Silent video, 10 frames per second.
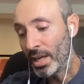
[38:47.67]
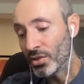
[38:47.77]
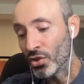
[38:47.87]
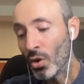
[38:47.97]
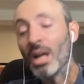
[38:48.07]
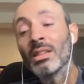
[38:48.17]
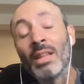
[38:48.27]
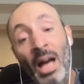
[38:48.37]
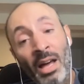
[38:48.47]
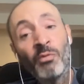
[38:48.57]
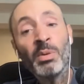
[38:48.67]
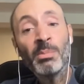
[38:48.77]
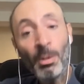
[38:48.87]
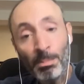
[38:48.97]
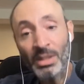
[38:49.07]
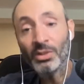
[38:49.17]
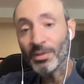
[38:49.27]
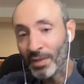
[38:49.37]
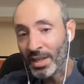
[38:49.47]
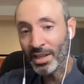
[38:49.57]
So, a lot of people build a
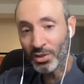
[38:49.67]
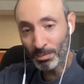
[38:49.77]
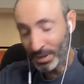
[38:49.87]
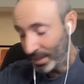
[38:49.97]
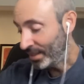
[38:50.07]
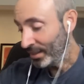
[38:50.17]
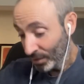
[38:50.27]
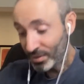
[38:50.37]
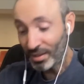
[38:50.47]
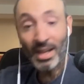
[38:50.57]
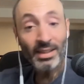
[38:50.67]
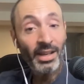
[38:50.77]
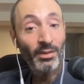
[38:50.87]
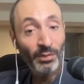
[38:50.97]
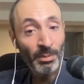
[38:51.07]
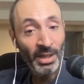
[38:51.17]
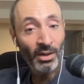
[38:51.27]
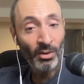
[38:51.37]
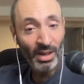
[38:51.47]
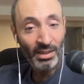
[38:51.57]
financial plan that looks a lot like a flamingo,
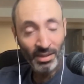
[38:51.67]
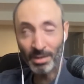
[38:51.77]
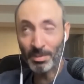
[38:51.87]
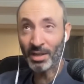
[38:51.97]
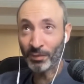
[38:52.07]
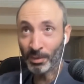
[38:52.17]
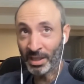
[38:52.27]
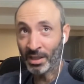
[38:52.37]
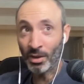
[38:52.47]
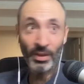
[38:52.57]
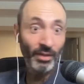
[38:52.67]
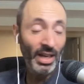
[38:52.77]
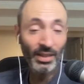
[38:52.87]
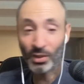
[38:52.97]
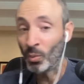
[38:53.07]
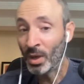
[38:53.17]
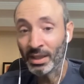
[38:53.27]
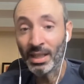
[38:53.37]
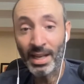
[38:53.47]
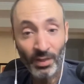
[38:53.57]
right? Think about a flamingo. They've got their one
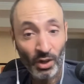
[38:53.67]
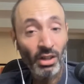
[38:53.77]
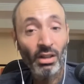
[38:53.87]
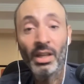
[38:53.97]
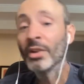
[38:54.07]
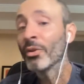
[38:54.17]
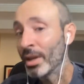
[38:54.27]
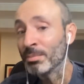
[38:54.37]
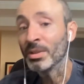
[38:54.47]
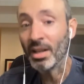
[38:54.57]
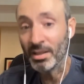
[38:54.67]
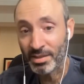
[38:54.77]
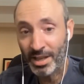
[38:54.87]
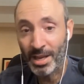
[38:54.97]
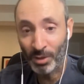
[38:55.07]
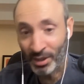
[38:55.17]
leg, they're incredibly unstable.